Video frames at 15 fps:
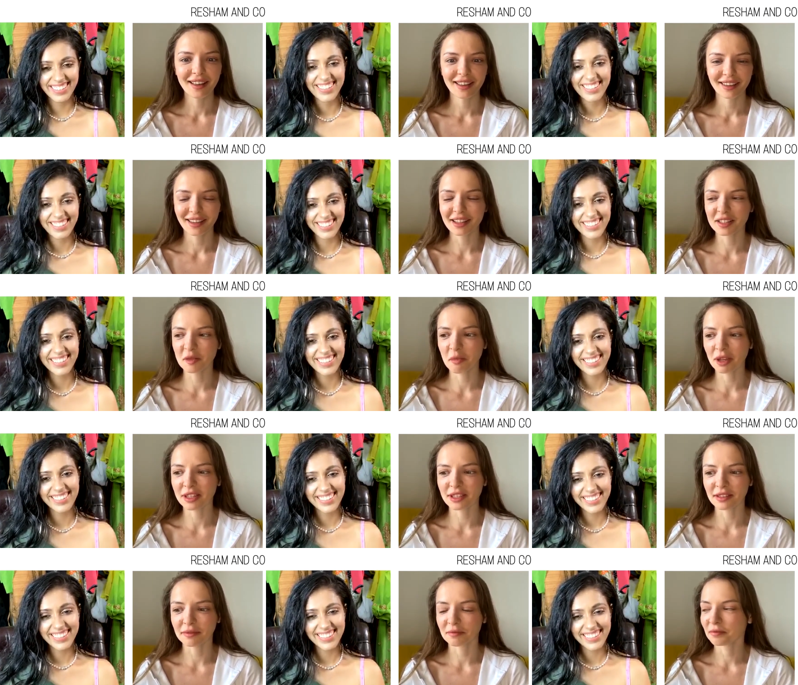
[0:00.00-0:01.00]
Speaker 1: That's
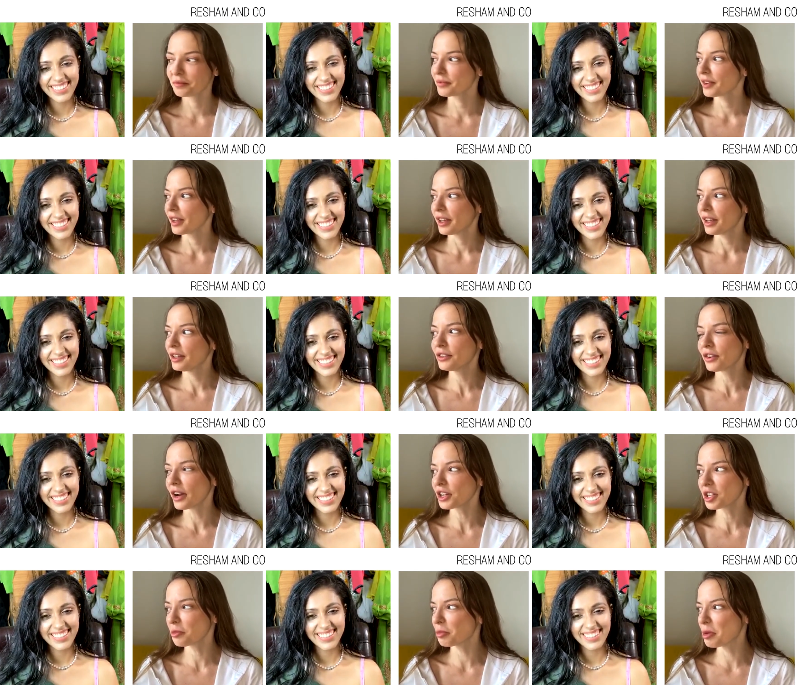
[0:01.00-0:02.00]
amazing. In
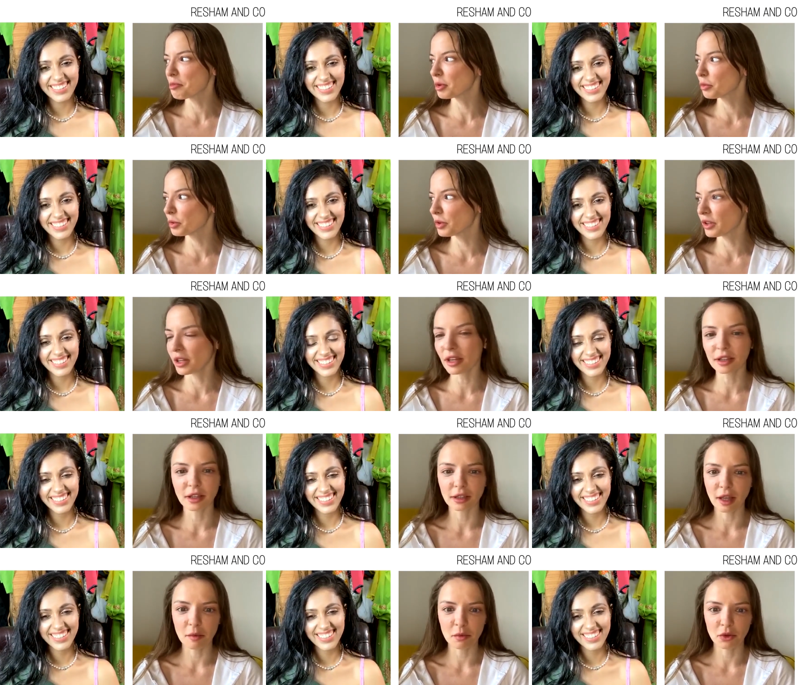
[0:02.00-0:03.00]
Russia, people would think that
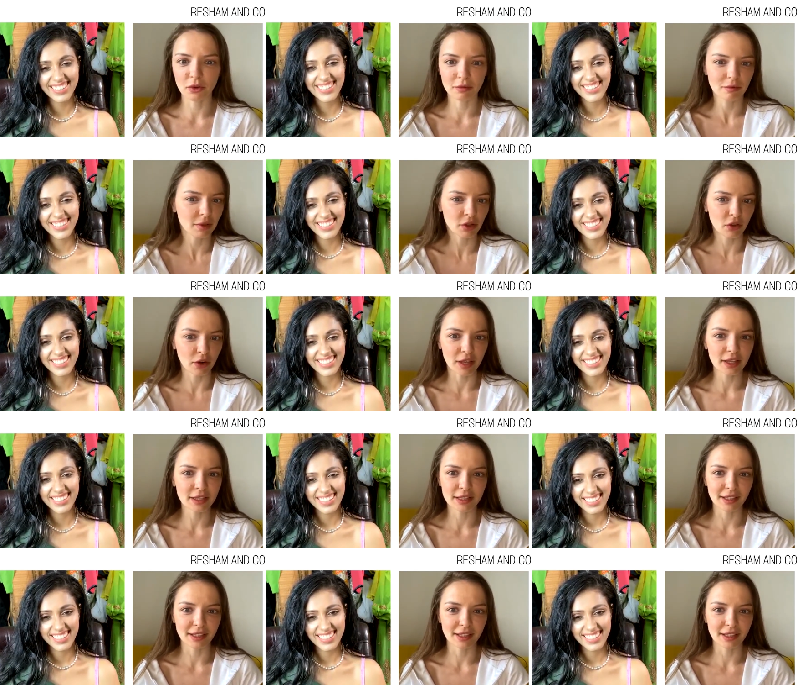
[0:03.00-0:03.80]
I'm crazy,